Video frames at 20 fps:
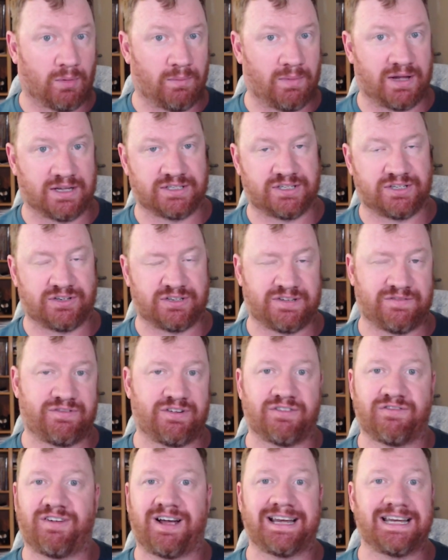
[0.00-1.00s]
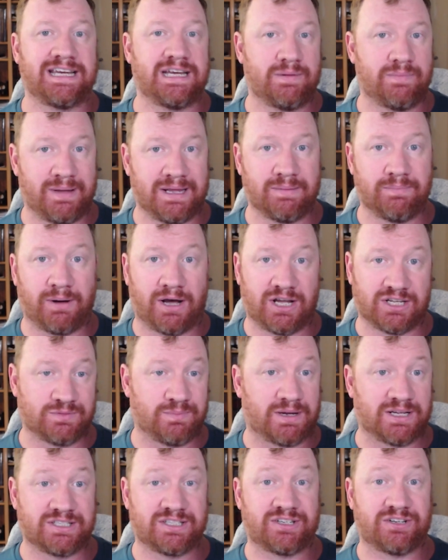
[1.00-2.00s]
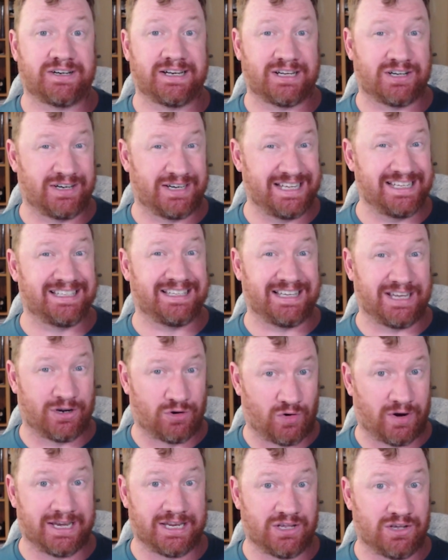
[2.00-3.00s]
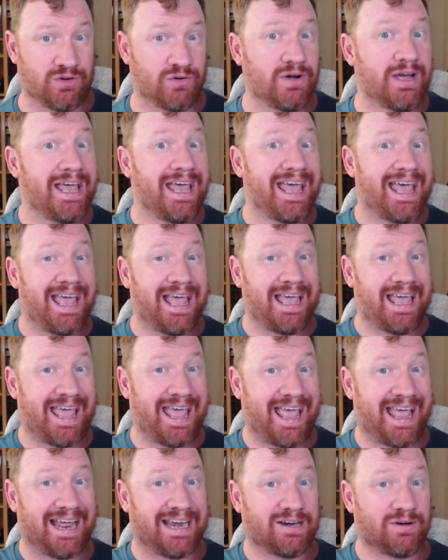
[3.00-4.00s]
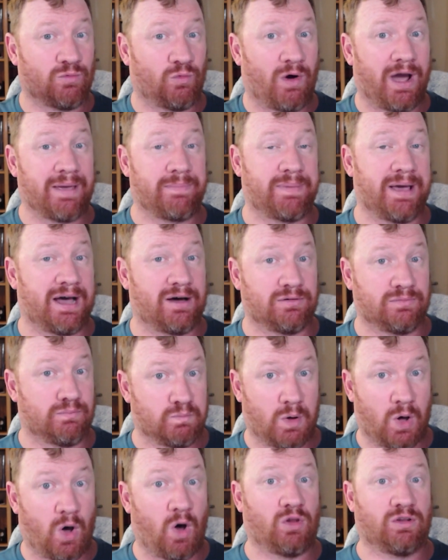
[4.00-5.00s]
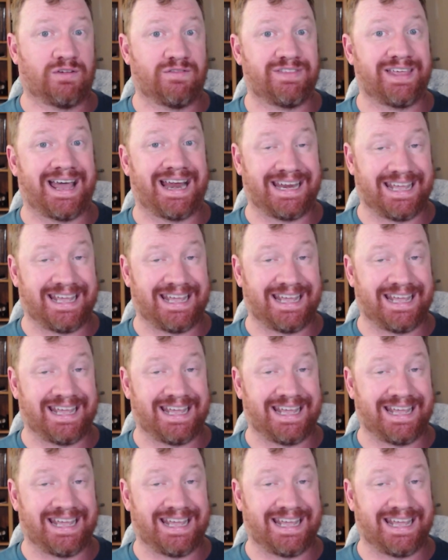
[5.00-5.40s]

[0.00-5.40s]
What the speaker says: monsters. If you're fighting a big boss monster, it could easily crit you and wipe out all of that